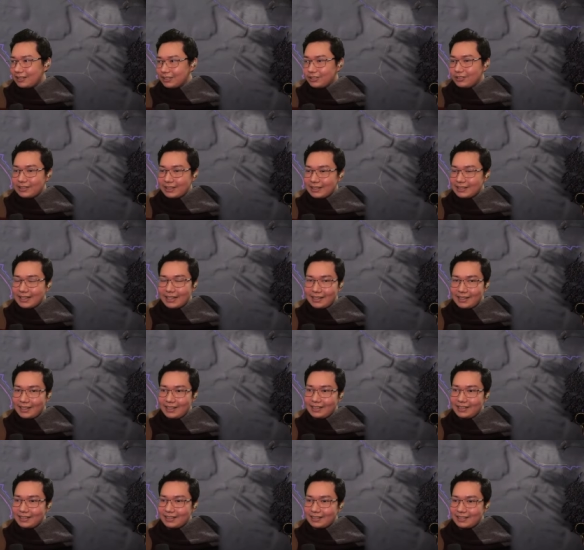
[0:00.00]
do click that
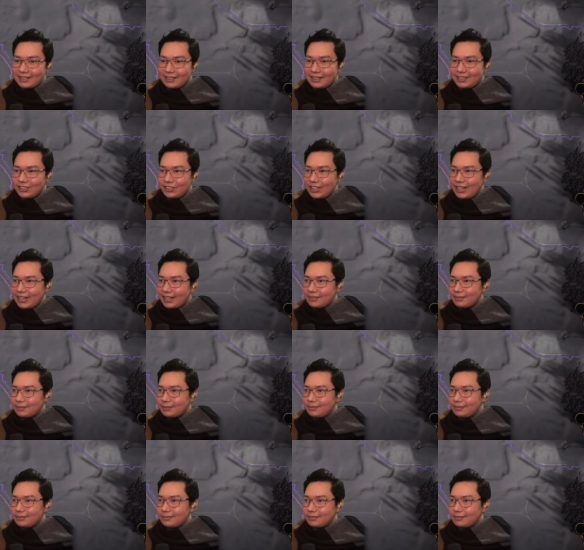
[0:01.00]
link in chat.
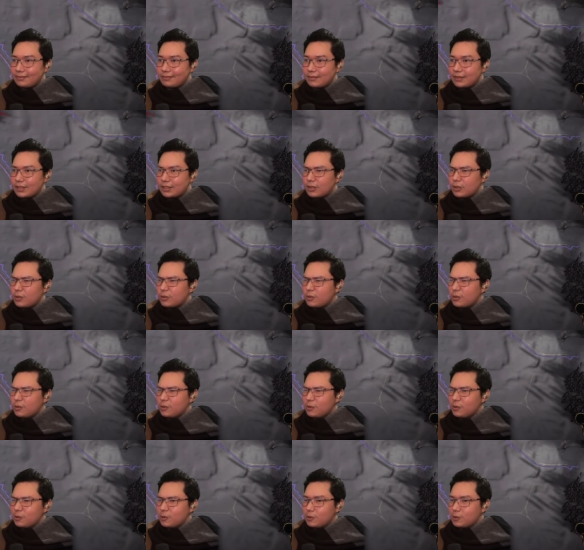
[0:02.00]

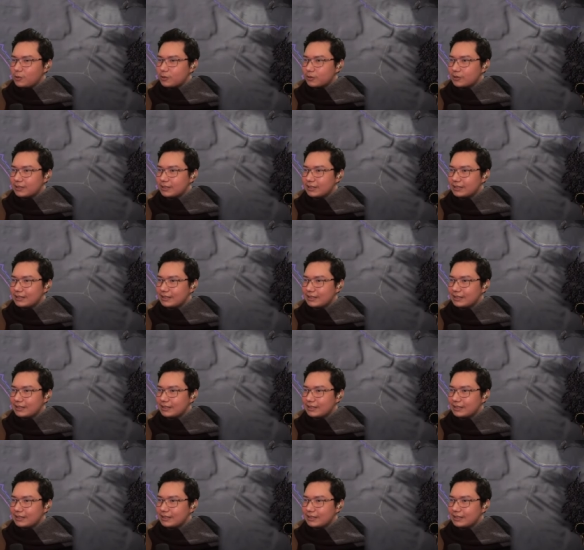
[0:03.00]
Ooh.